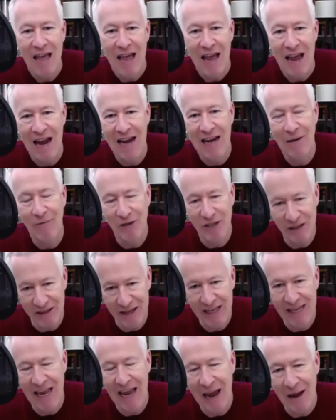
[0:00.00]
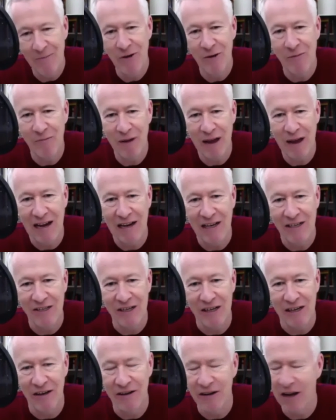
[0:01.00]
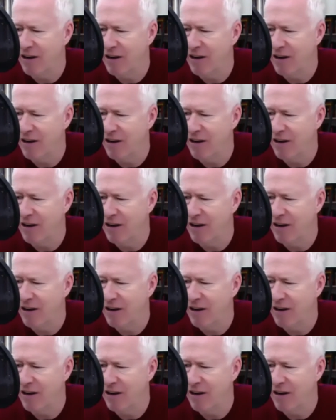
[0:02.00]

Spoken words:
And he was at the Camden Palace in London.